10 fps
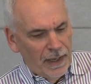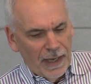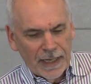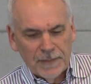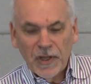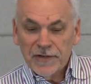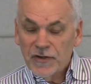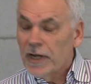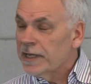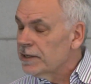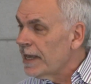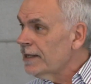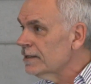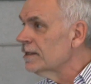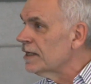And I'm not talking
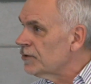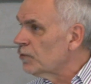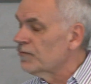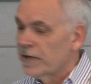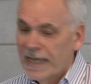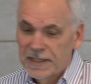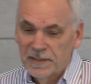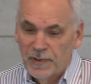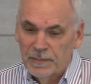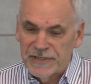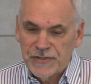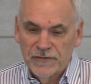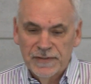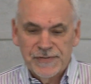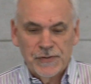yet, and don't forget the public
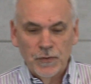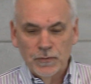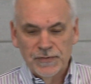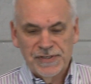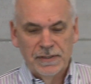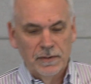servants whose